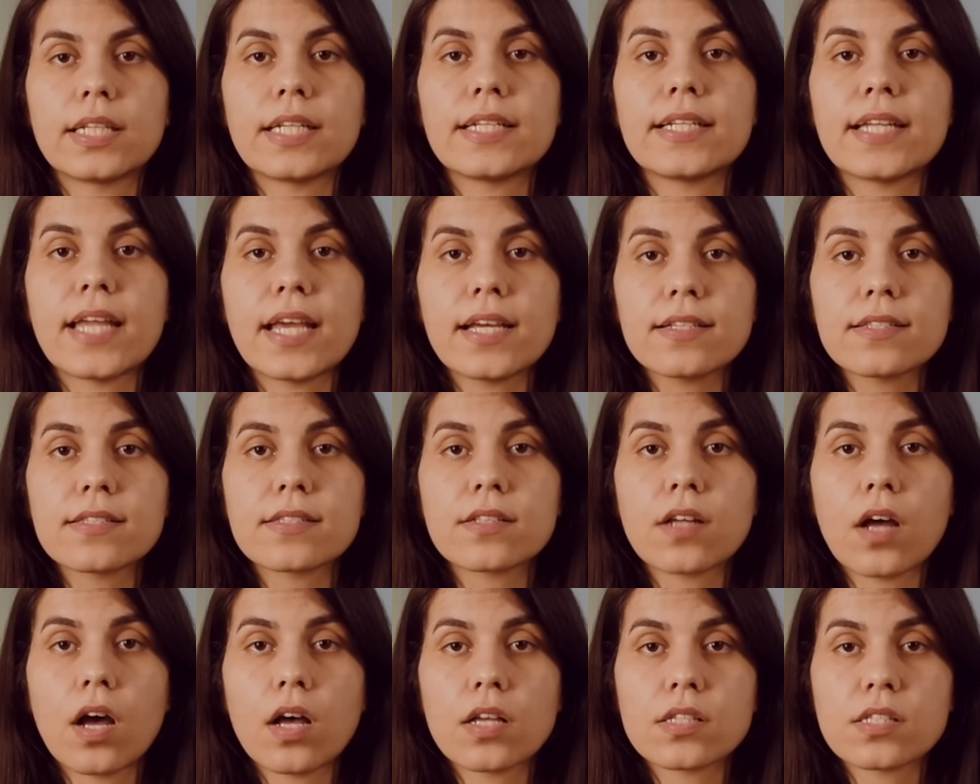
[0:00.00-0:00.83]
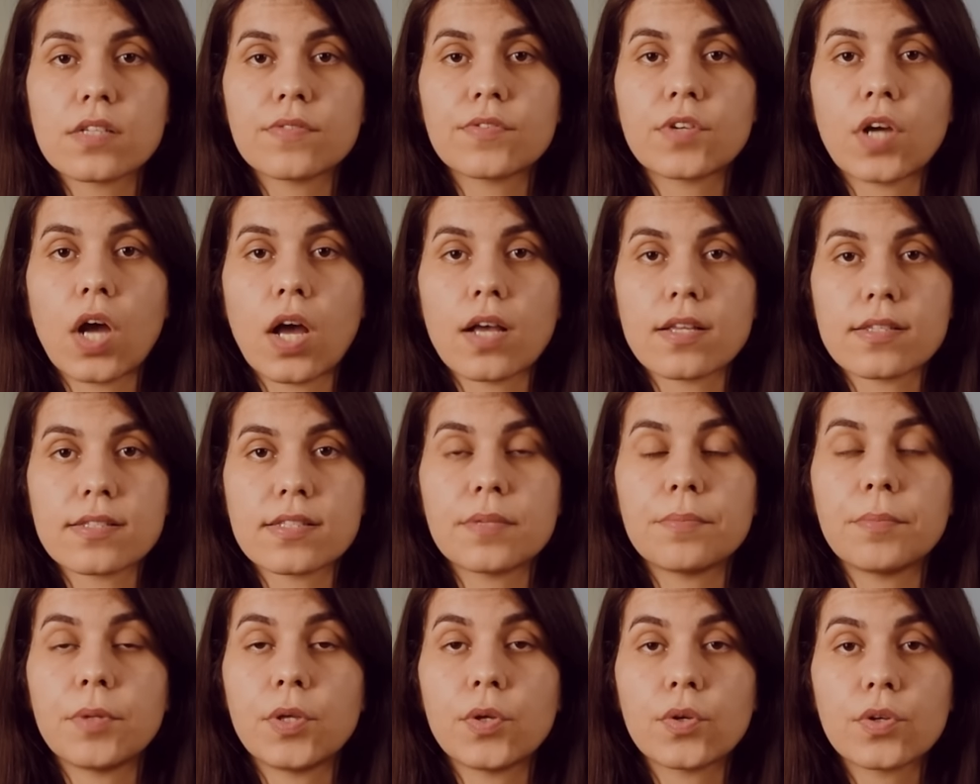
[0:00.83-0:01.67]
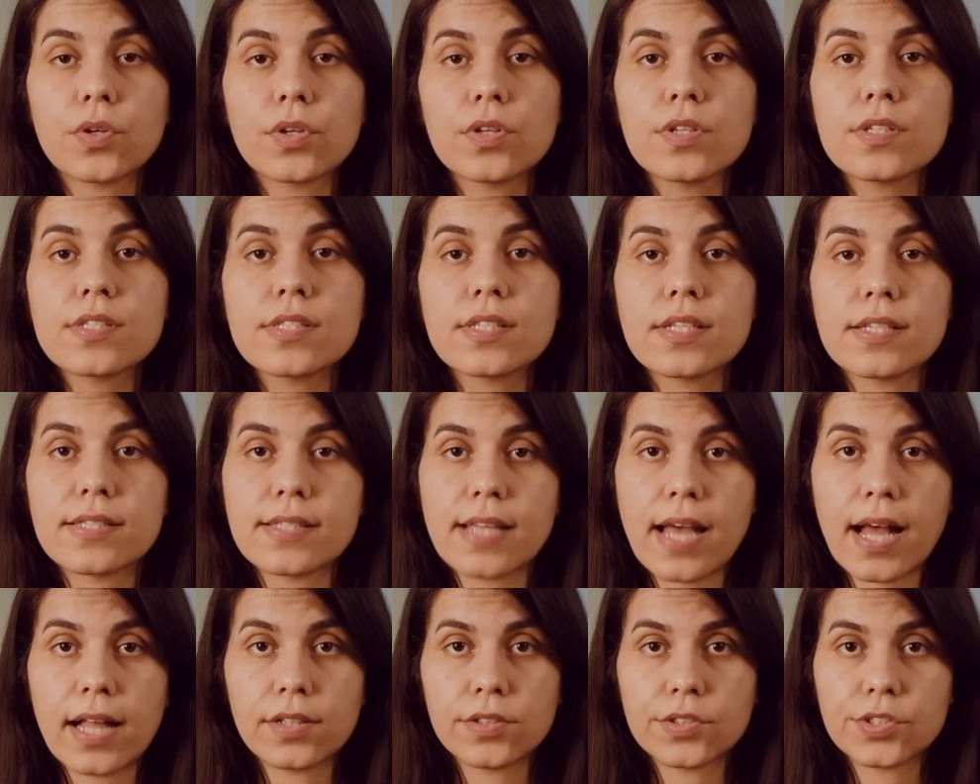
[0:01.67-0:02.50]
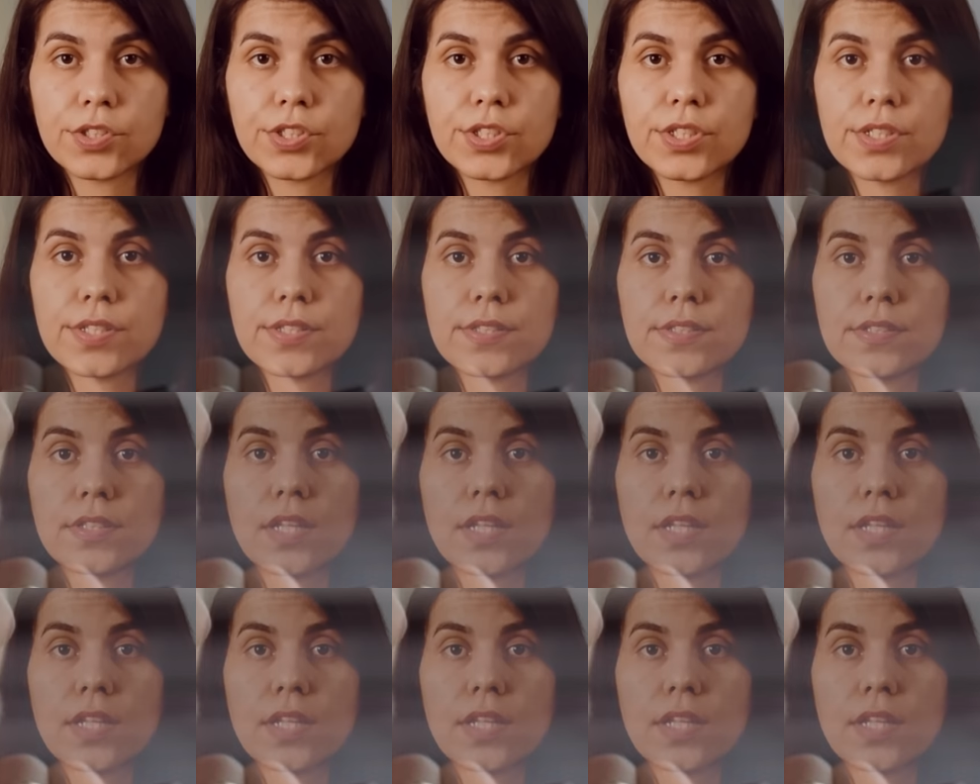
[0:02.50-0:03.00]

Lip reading: The next cause of constant mucus is allergies.